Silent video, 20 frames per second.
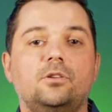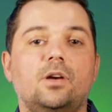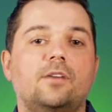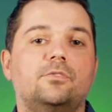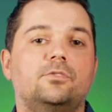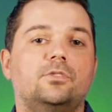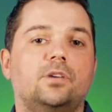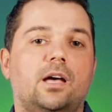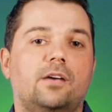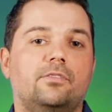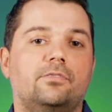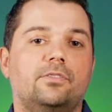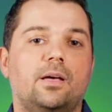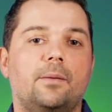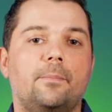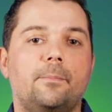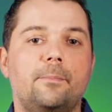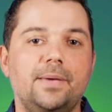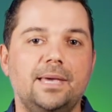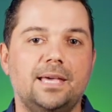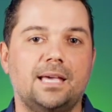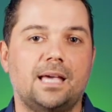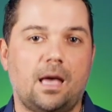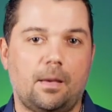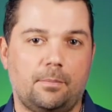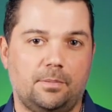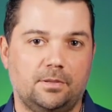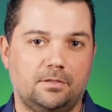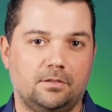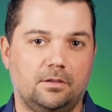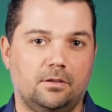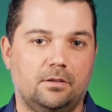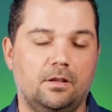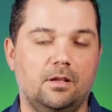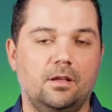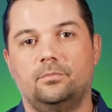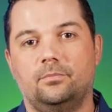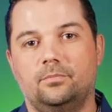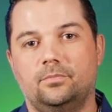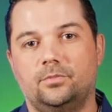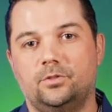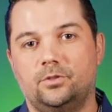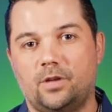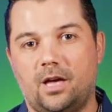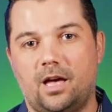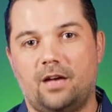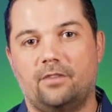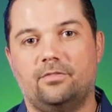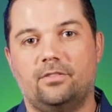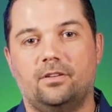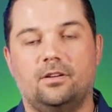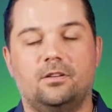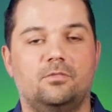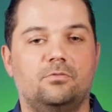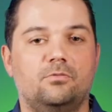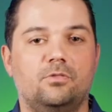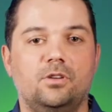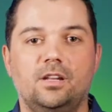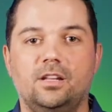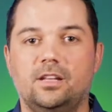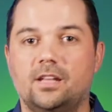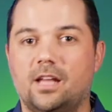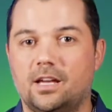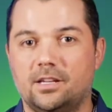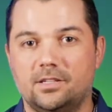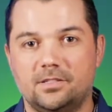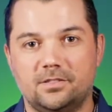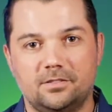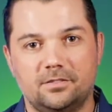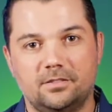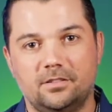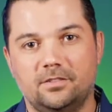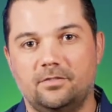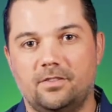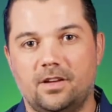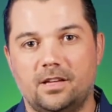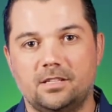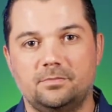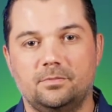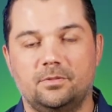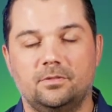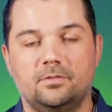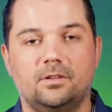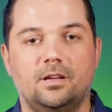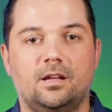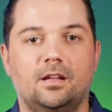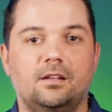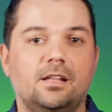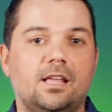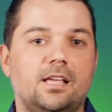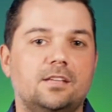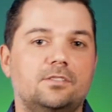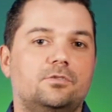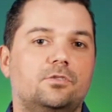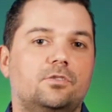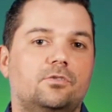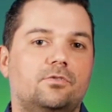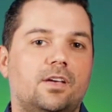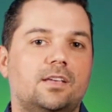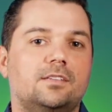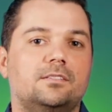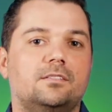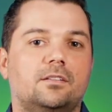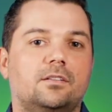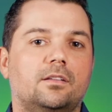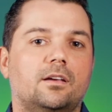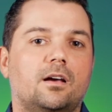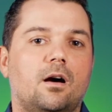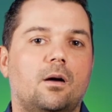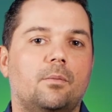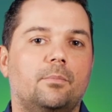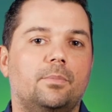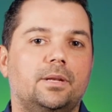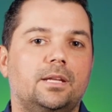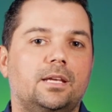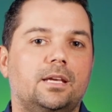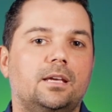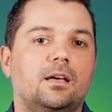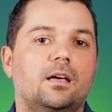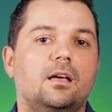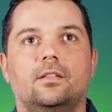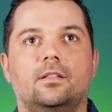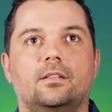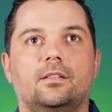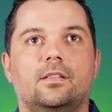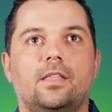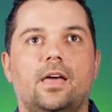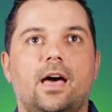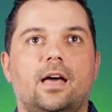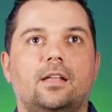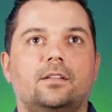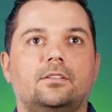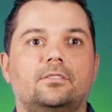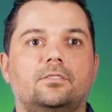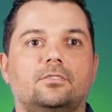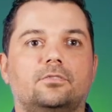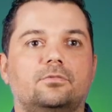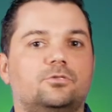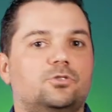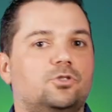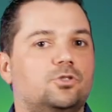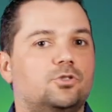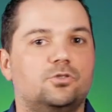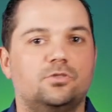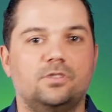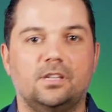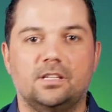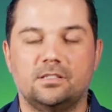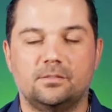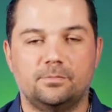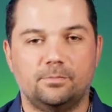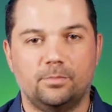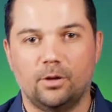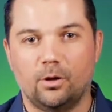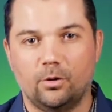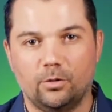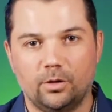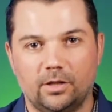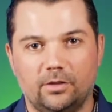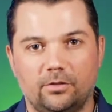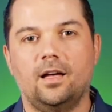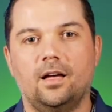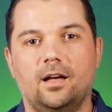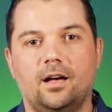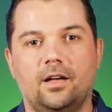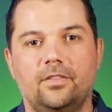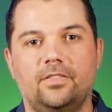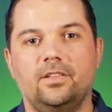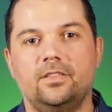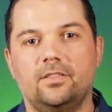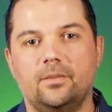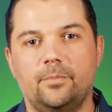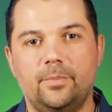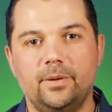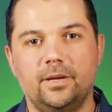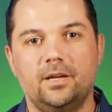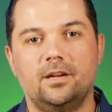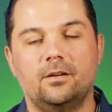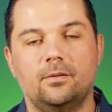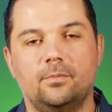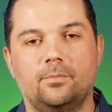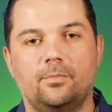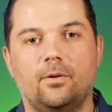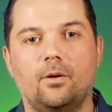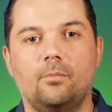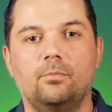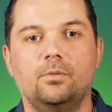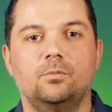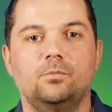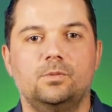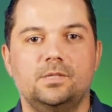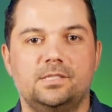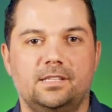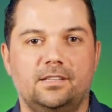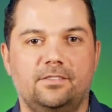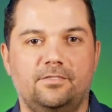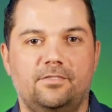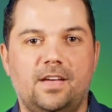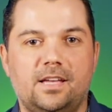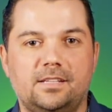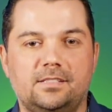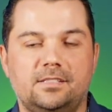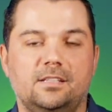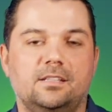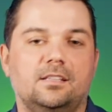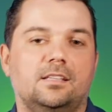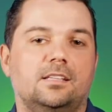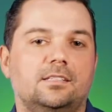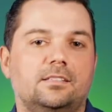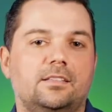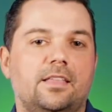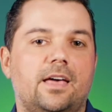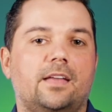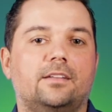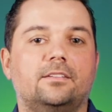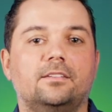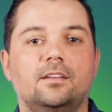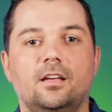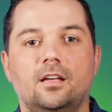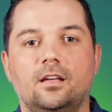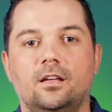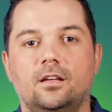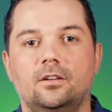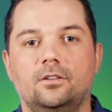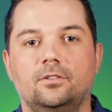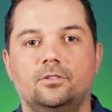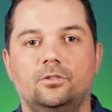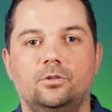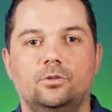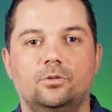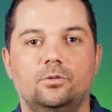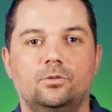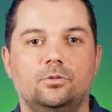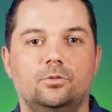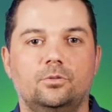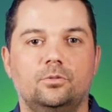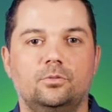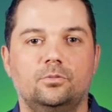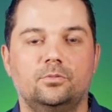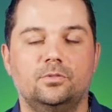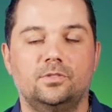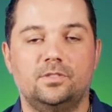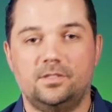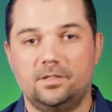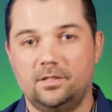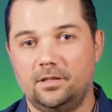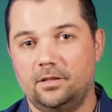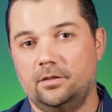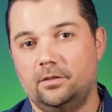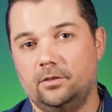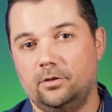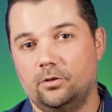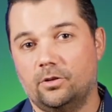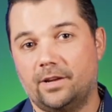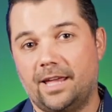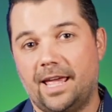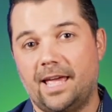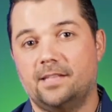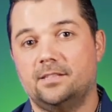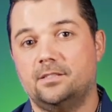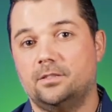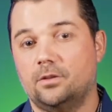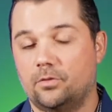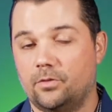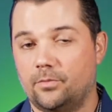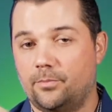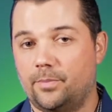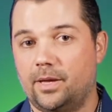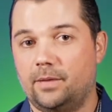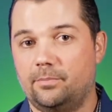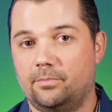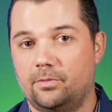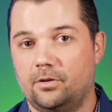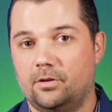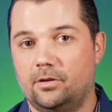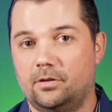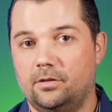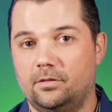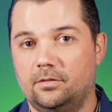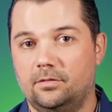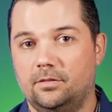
you have to have a big capital to have a really nice investment unless you invest in the company that just exploded. I think the bigger problem with investing is that you see your gains on the paper,